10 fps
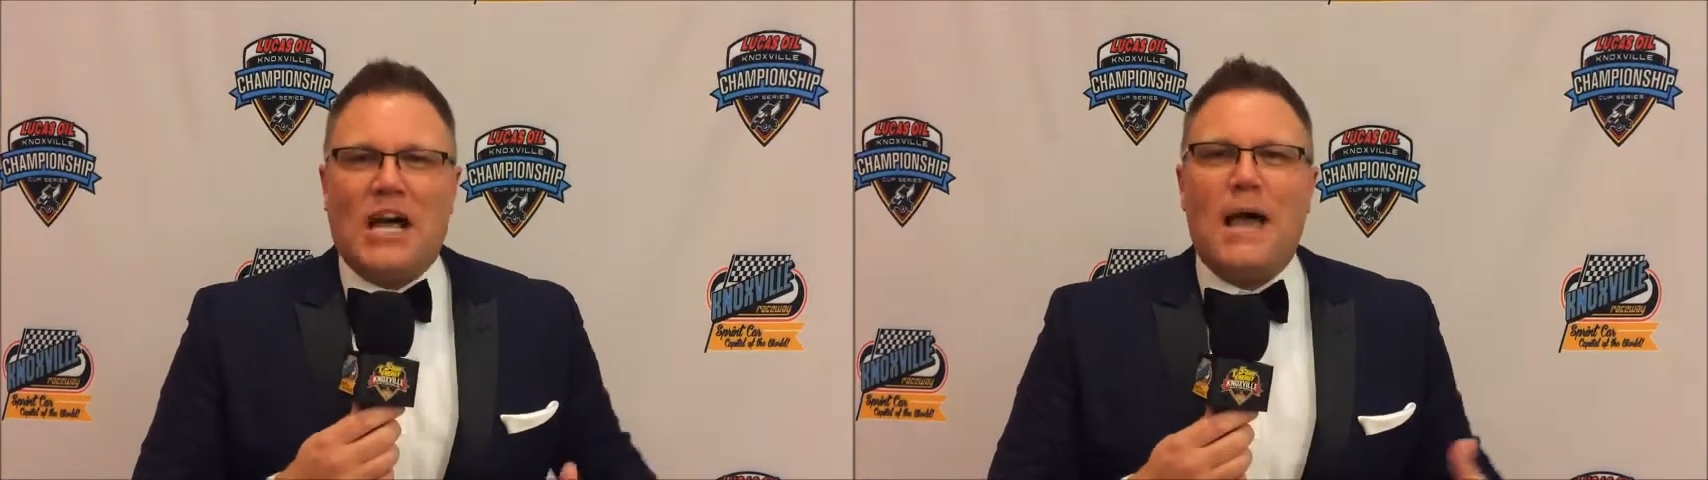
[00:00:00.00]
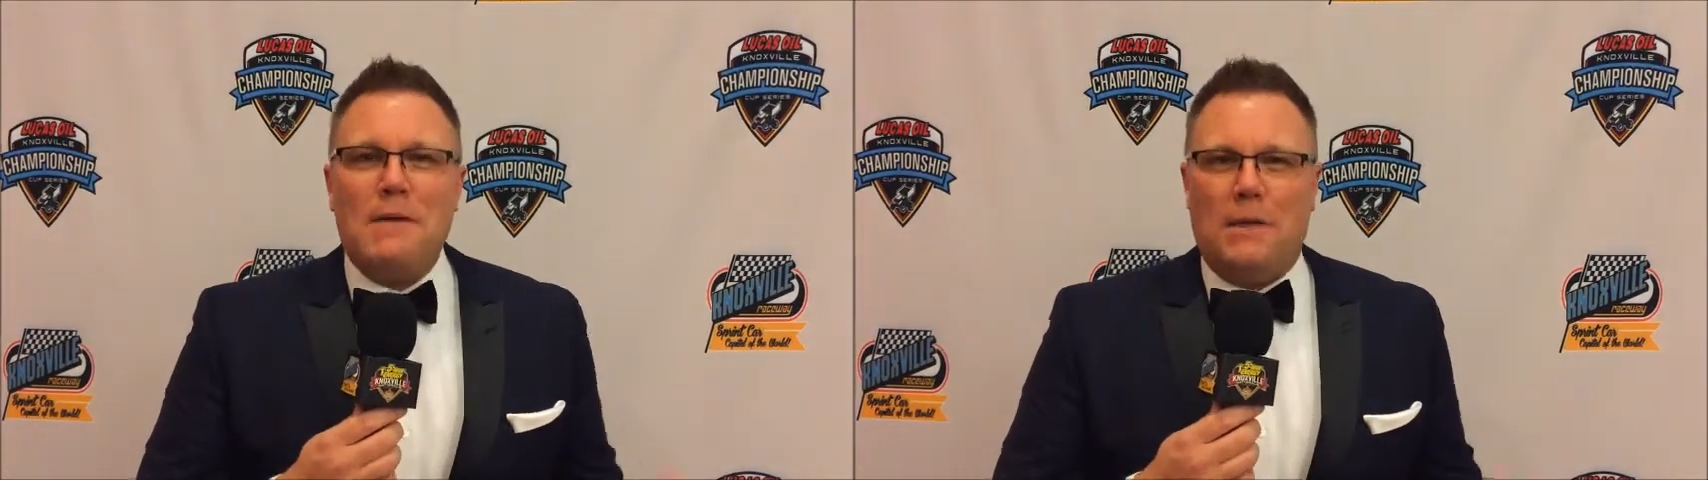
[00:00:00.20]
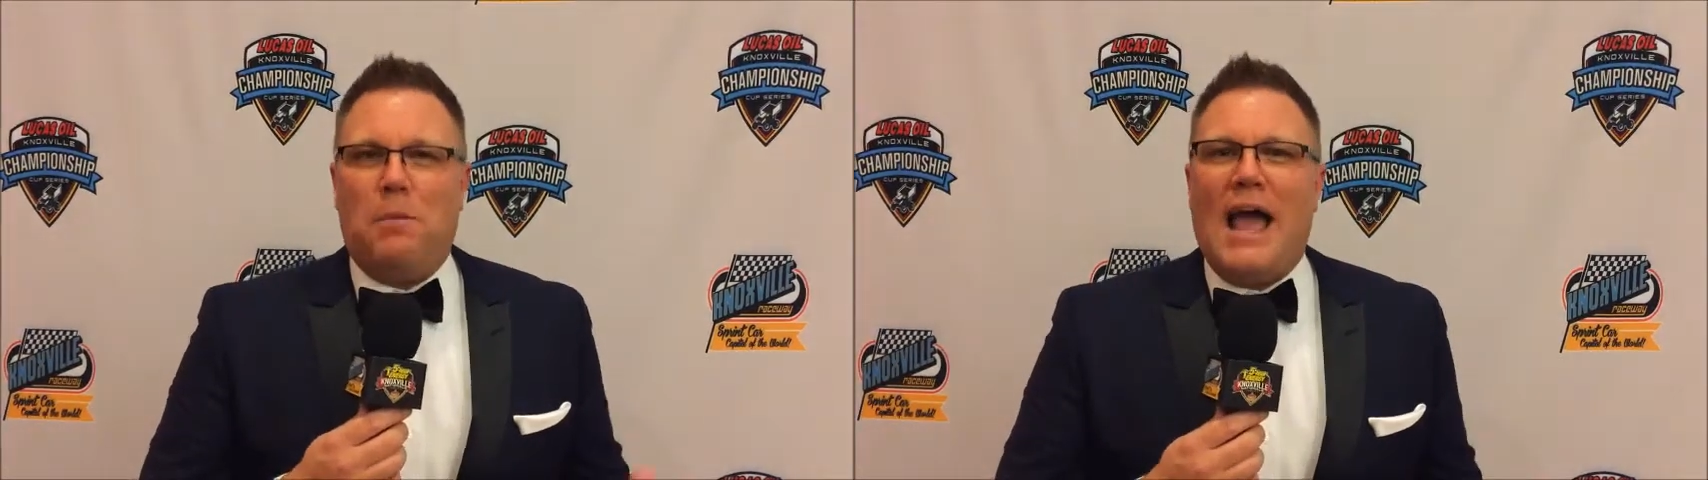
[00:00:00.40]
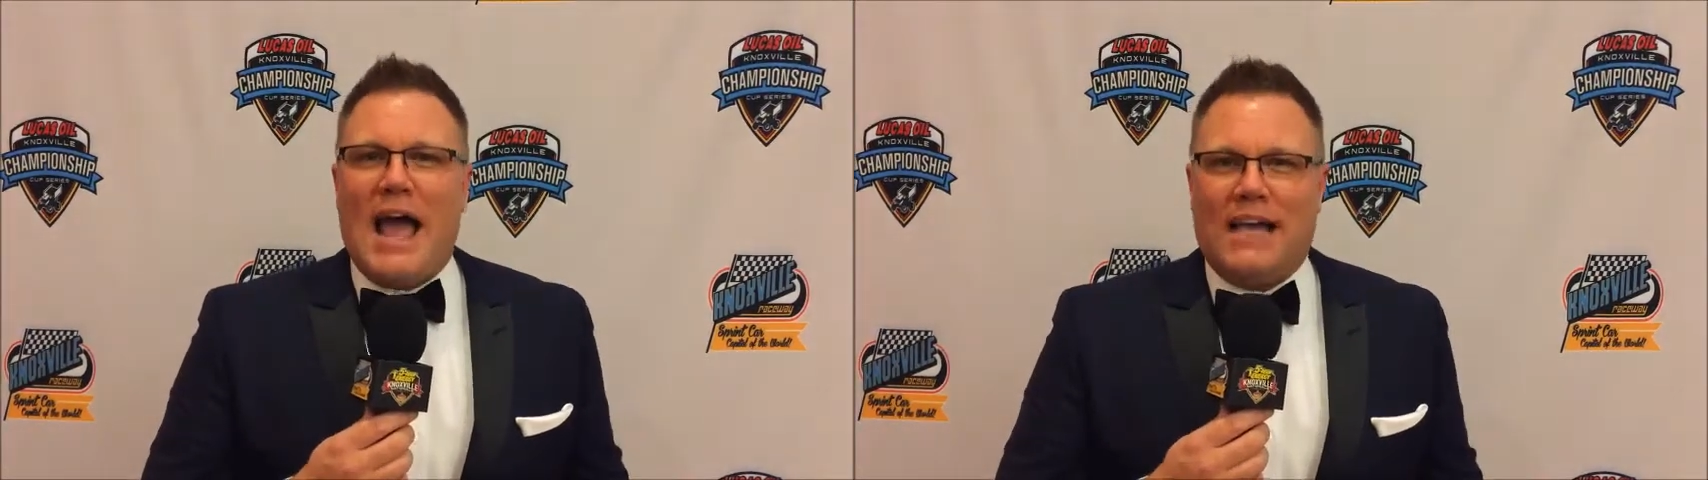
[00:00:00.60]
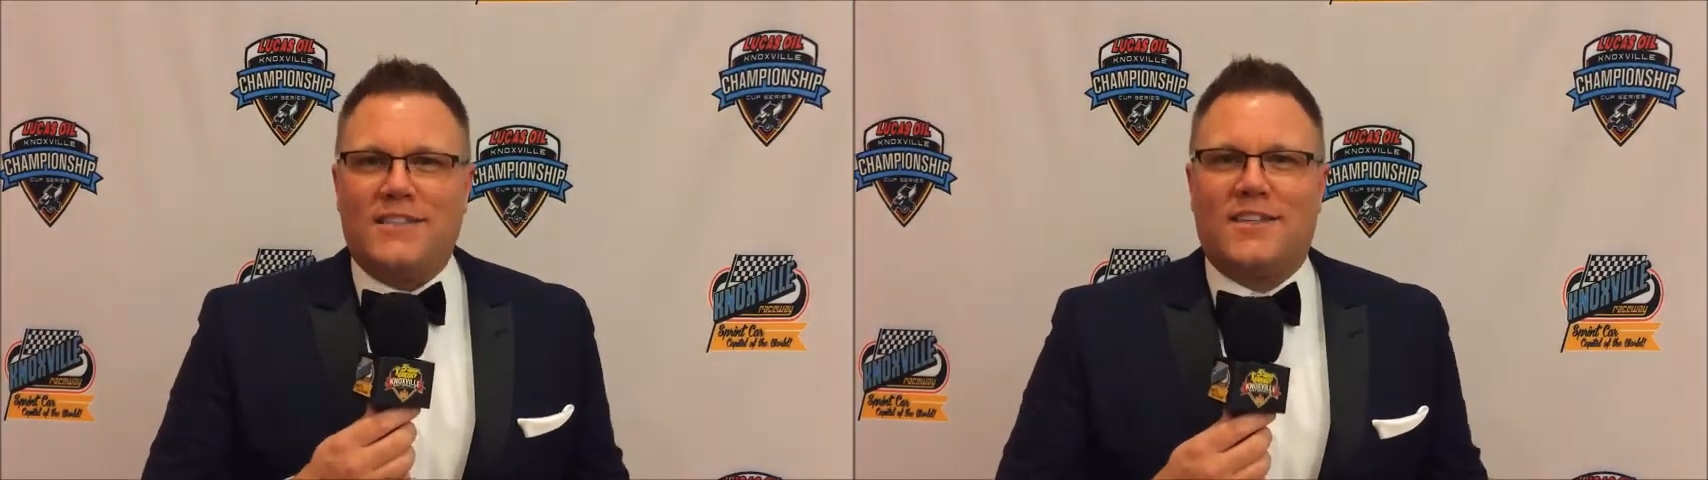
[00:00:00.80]
time had
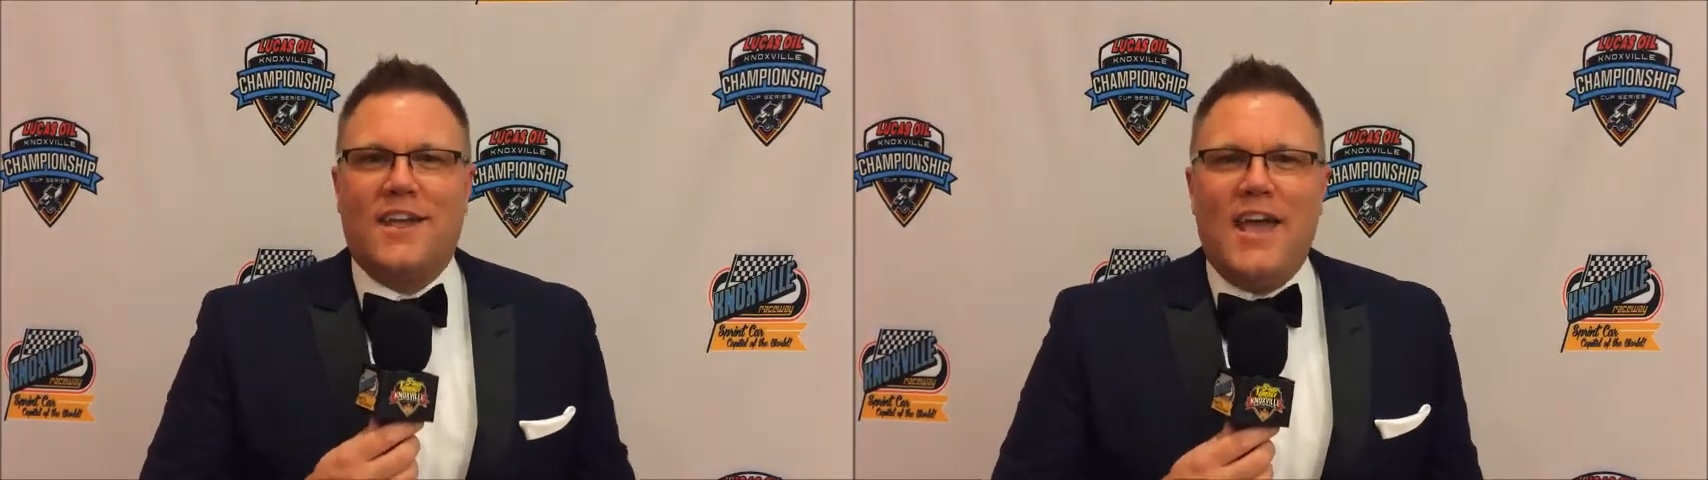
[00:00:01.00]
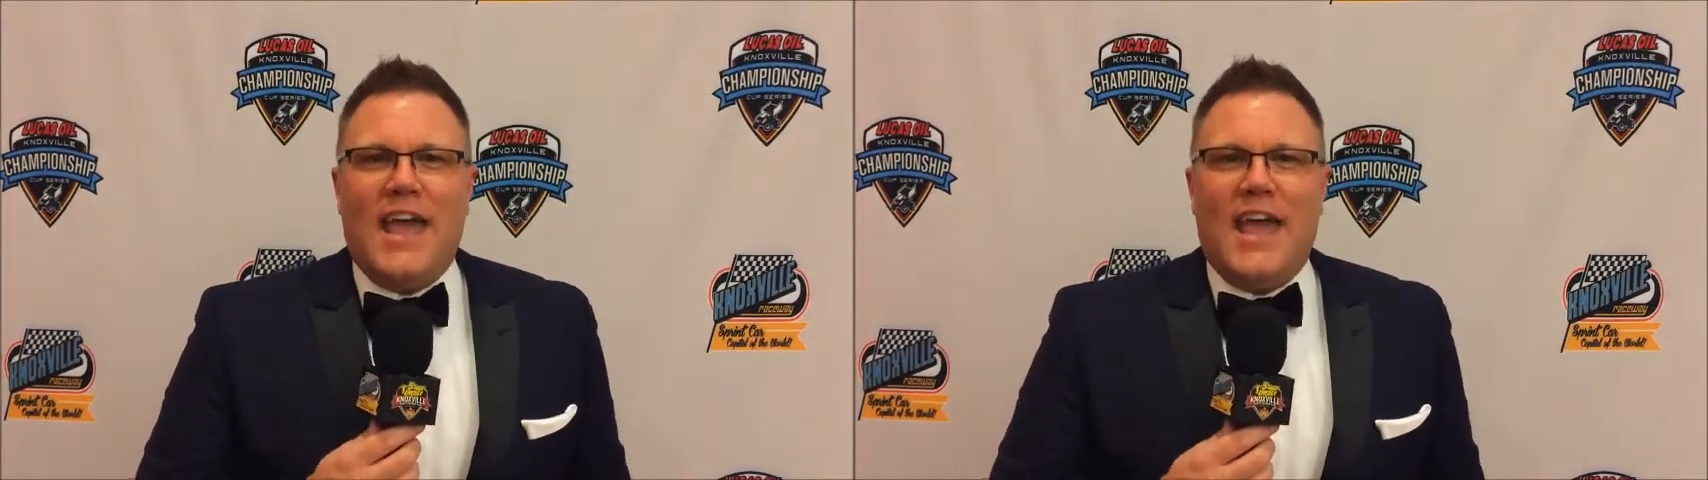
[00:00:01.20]
passed,